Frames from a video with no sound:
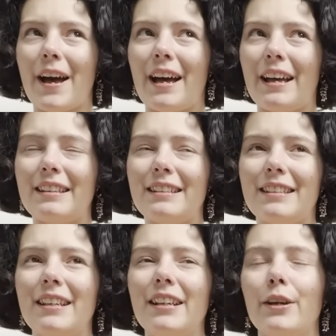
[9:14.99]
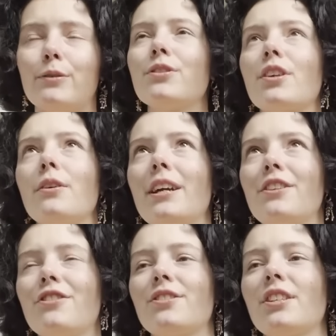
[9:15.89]
and it was so
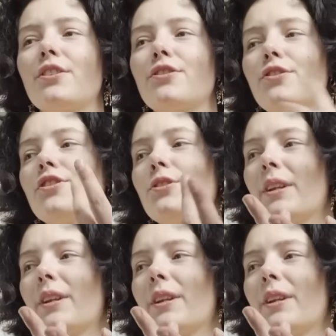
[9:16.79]
interesting because usually